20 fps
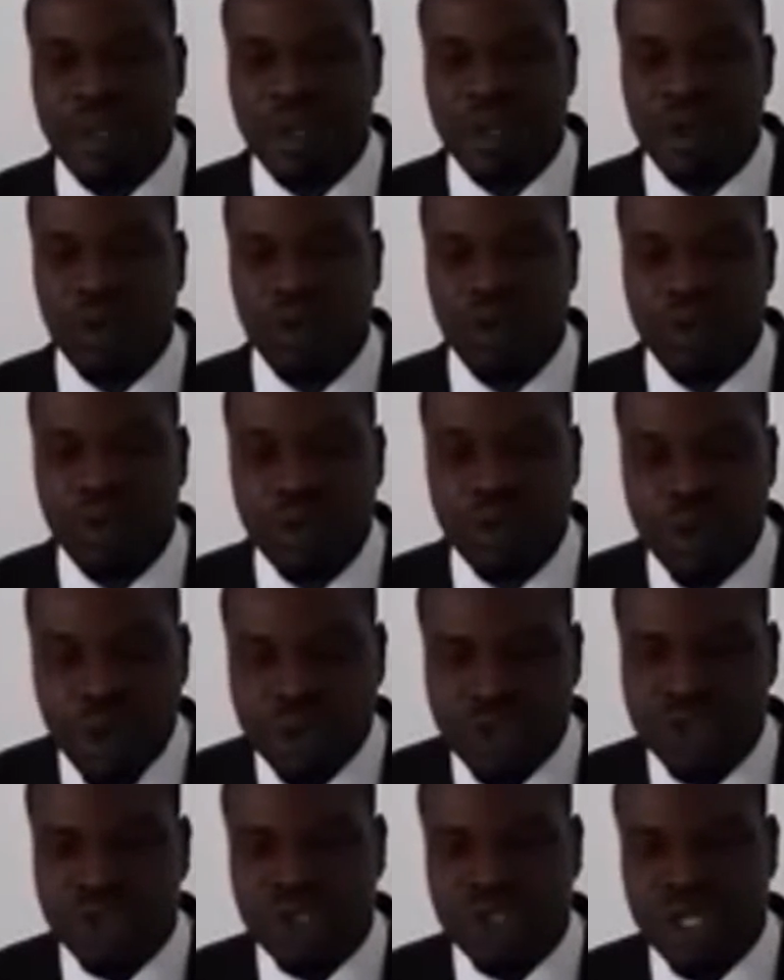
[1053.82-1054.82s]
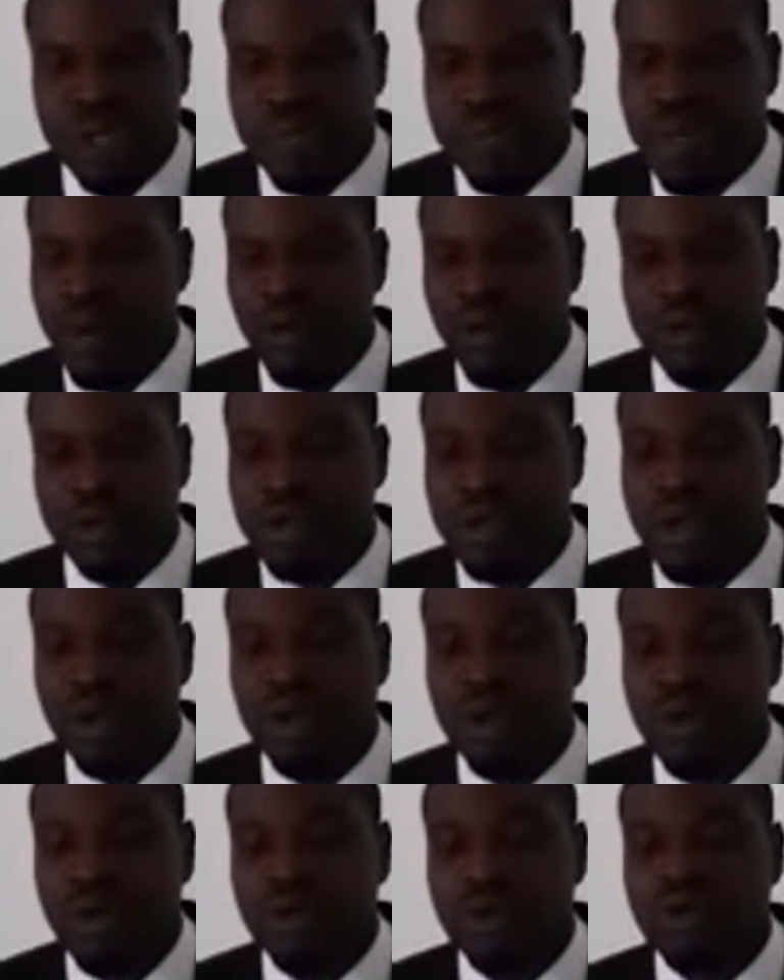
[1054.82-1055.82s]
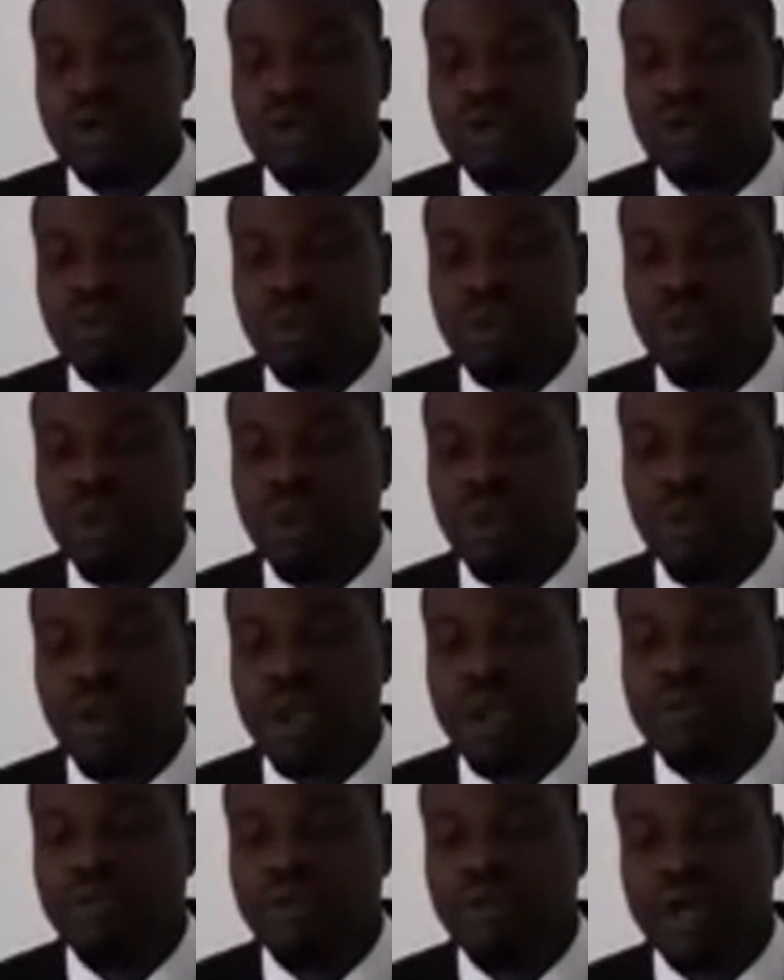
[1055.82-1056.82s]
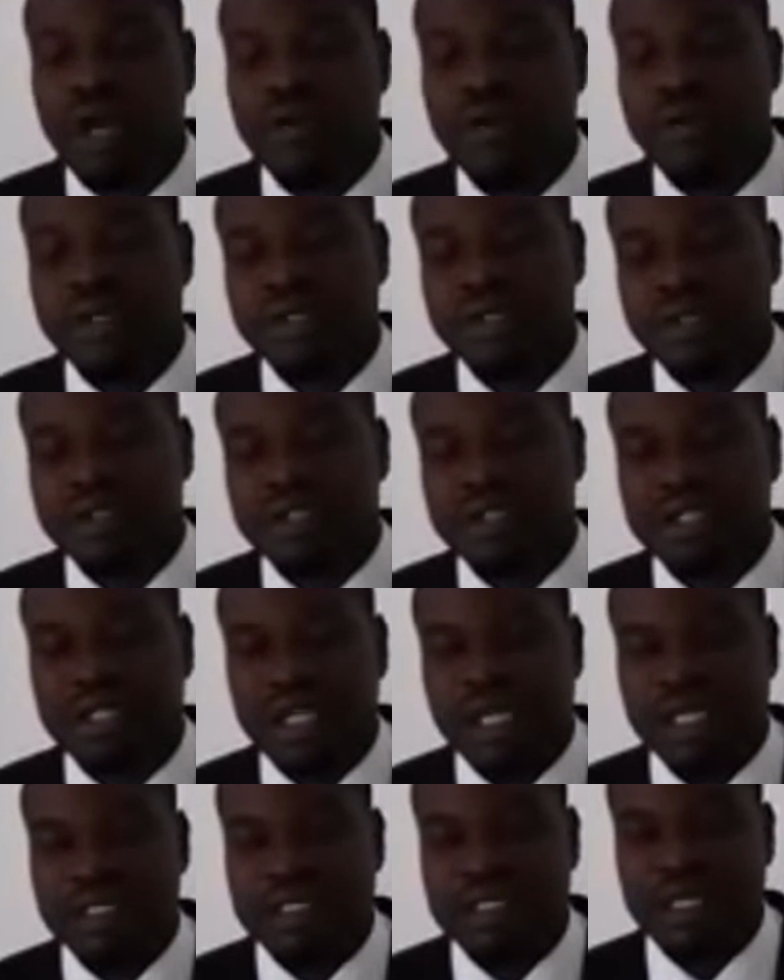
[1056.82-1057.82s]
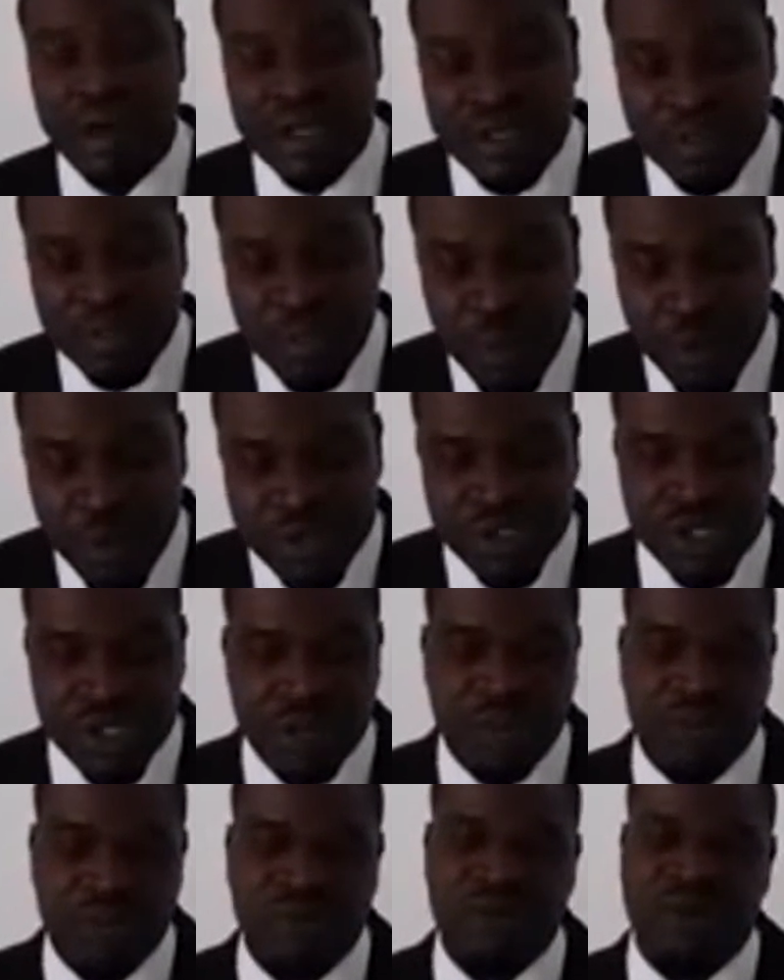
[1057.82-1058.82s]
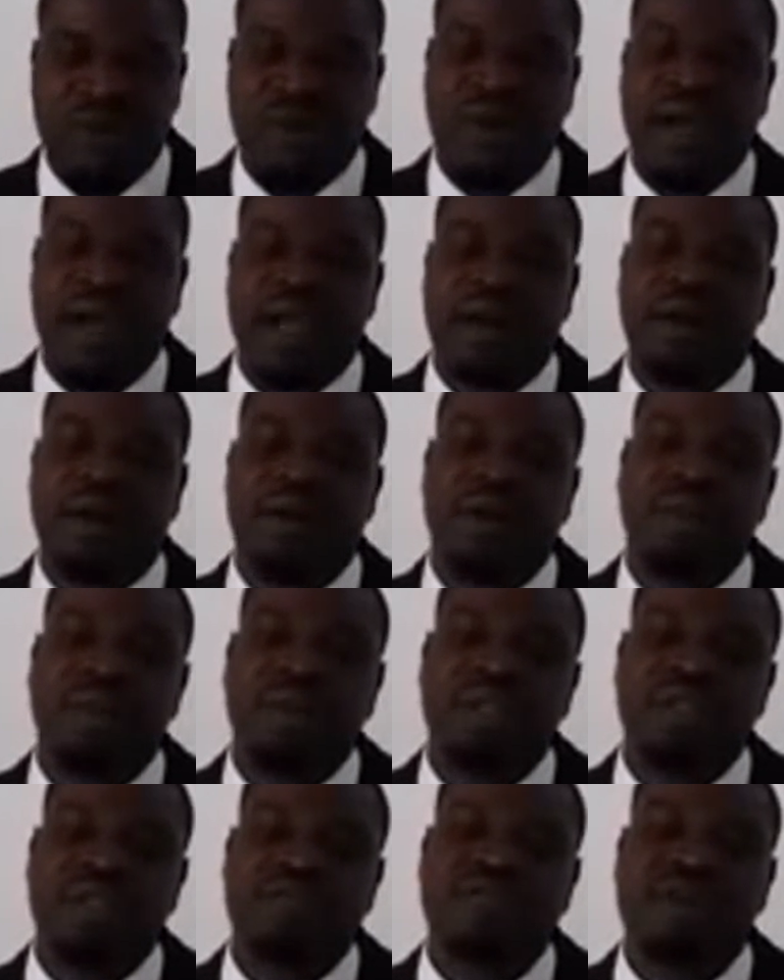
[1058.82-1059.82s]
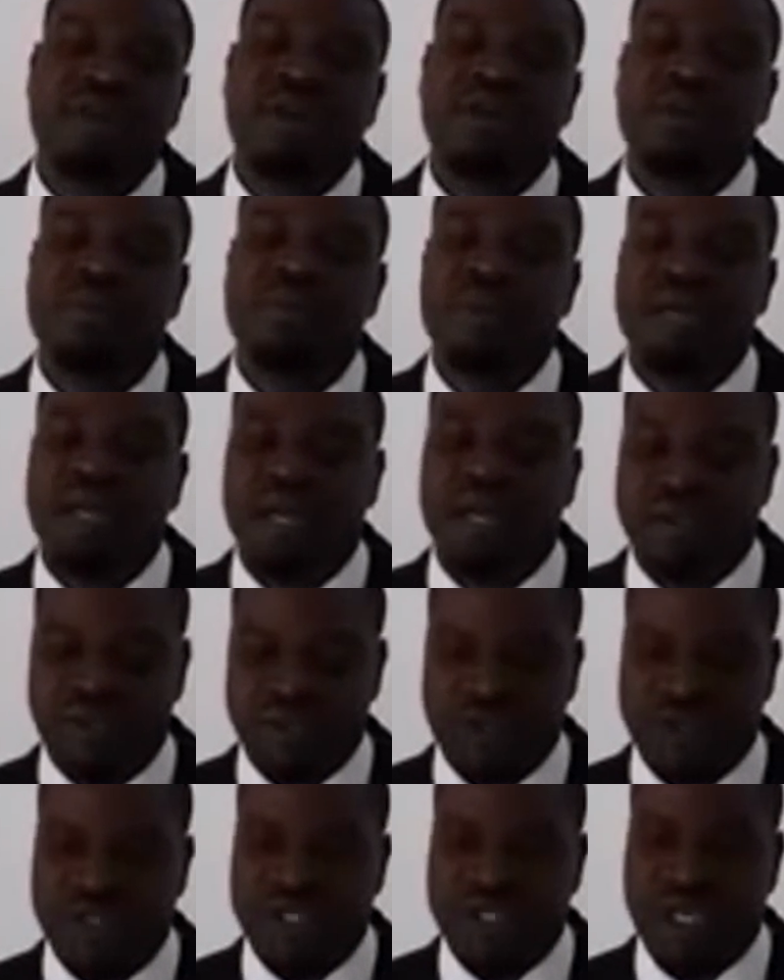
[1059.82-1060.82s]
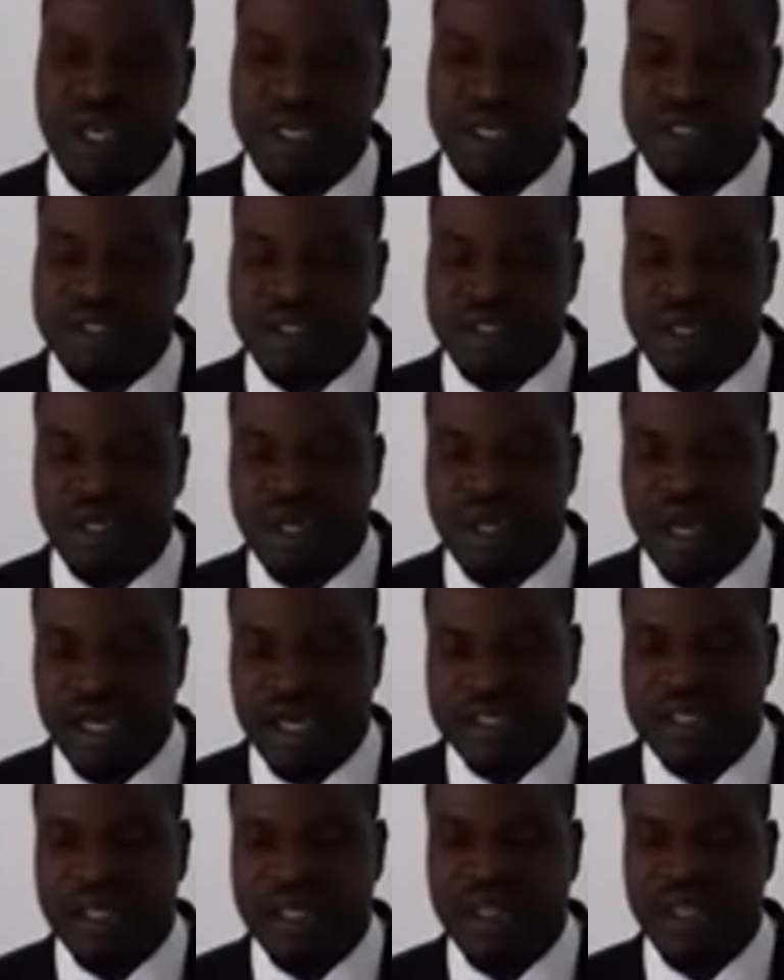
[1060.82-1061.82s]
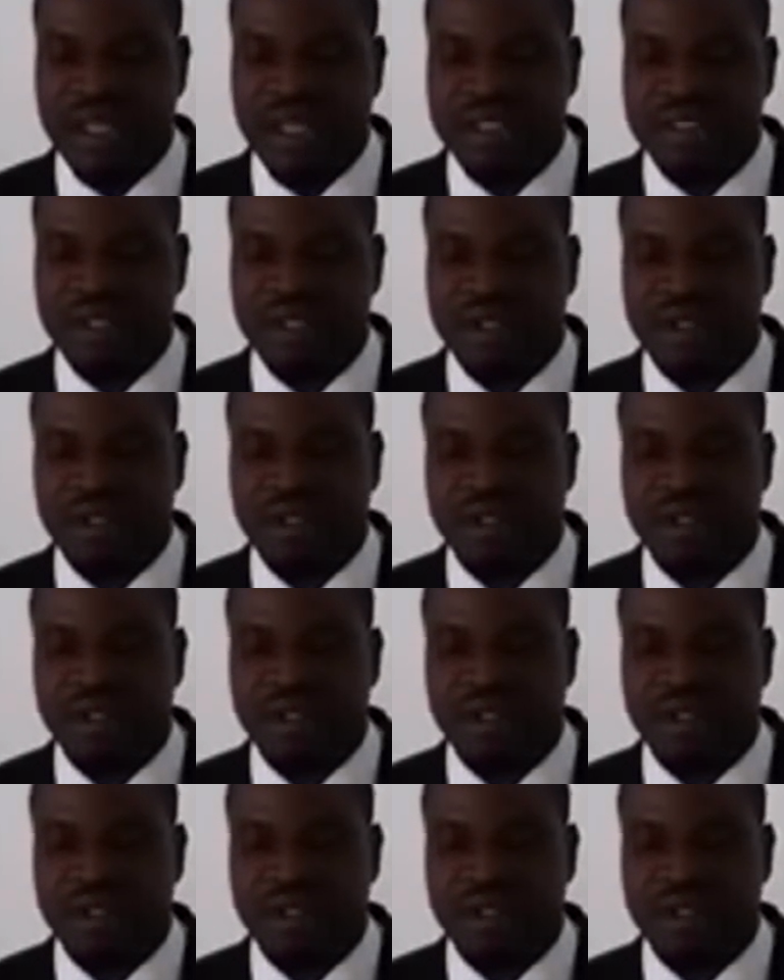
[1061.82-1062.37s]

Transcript: We know today, but we do not know tomorrow if other regions in Nigeria are responsible for our economic development and success as a nation.